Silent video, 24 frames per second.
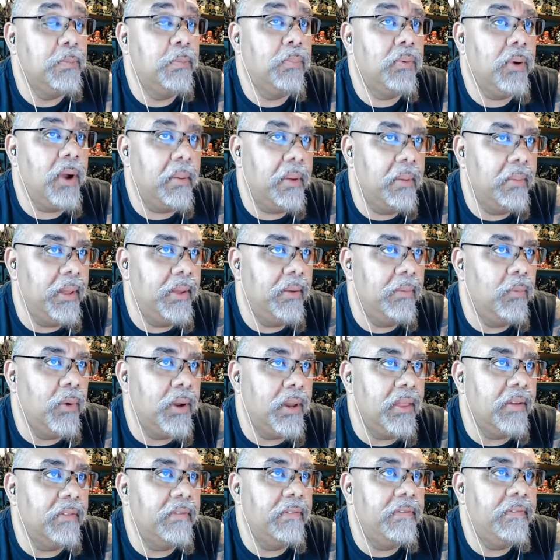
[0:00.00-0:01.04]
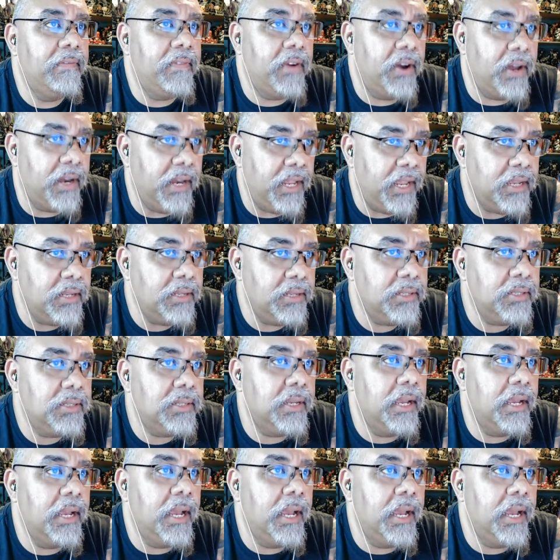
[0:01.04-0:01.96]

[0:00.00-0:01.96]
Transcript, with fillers: probably one of the funniest